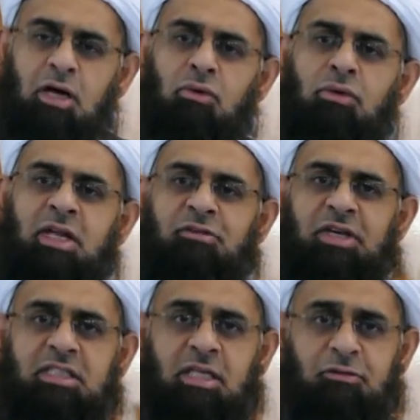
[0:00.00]

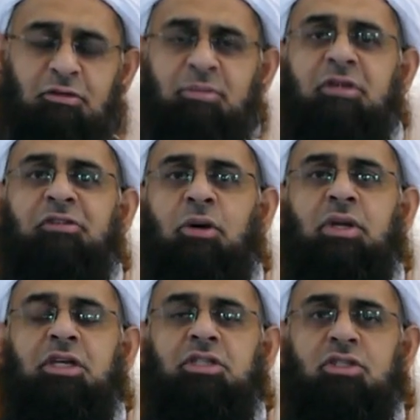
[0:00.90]
renovated it from the
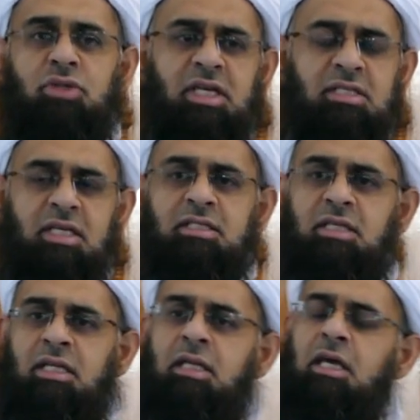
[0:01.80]
foundation. So he's
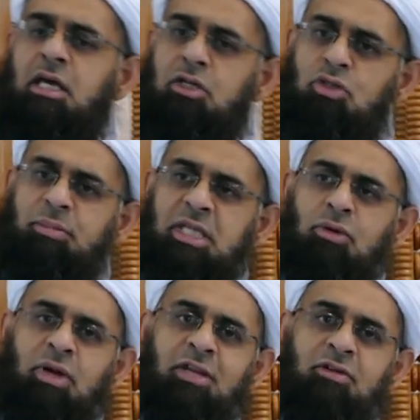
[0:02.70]
considered to be the
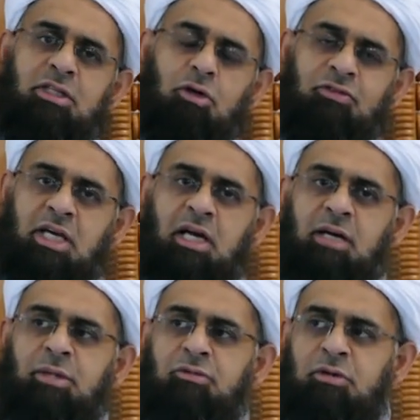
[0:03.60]
renovator of the
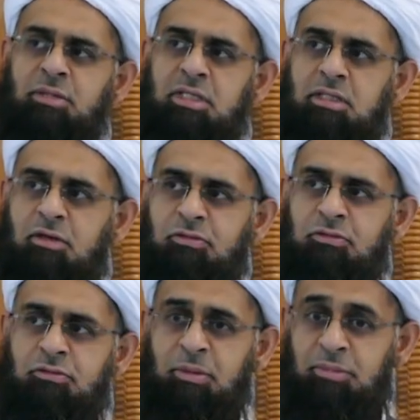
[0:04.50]
Kaaba
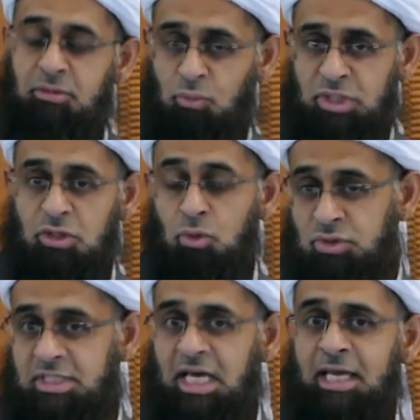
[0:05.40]
from
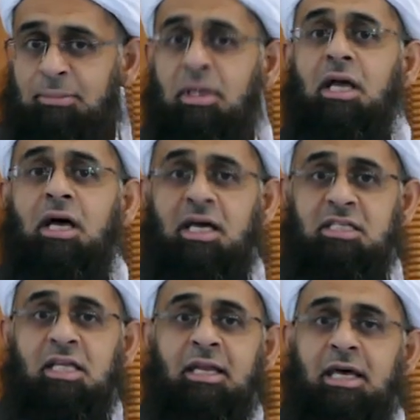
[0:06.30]
whose time
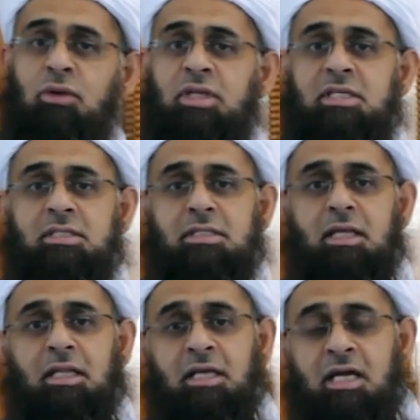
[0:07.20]
until now
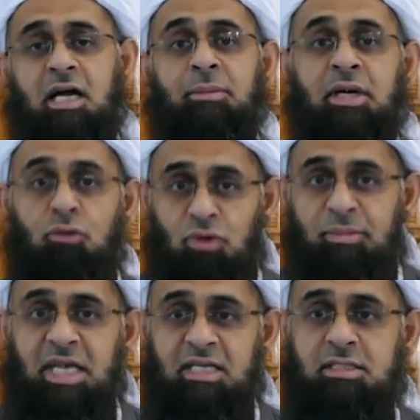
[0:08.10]
the Kaaba
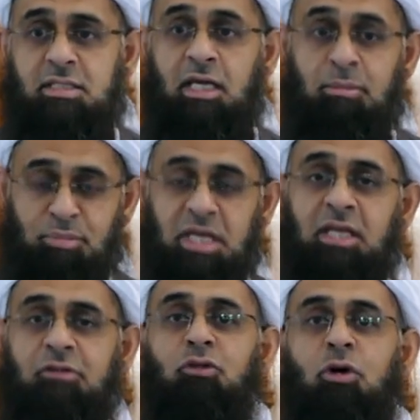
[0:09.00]
remains in
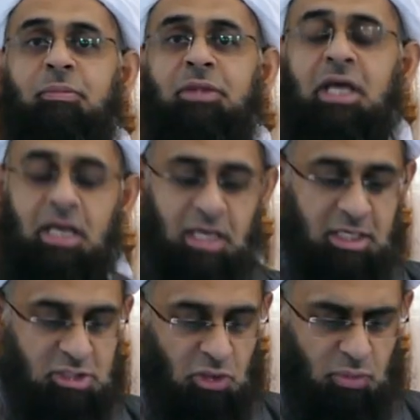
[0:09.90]
building form.
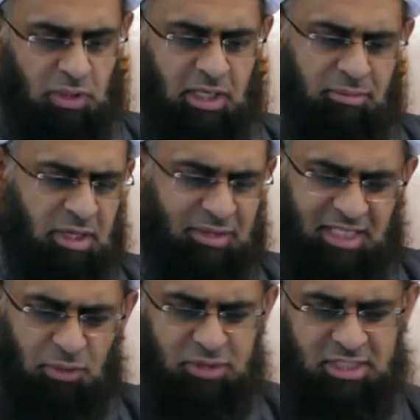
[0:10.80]
So maybe
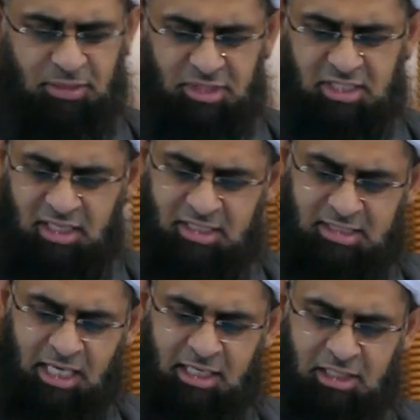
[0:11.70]
that was their
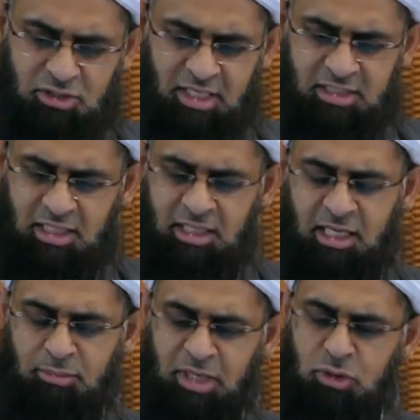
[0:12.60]
misunderstanding. So they said
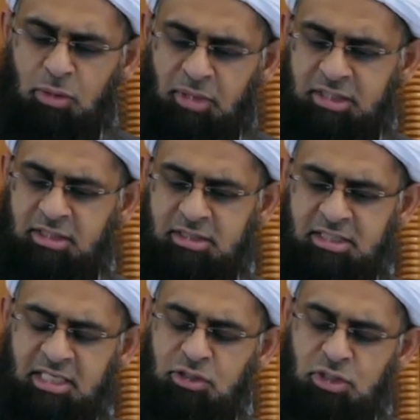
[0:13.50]
that Baytul Maqdis
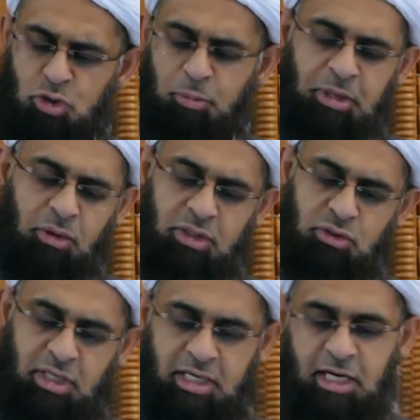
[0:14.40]
is actually superior
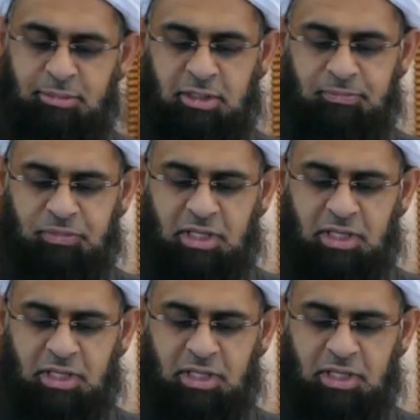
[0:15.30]
to the Kaaba,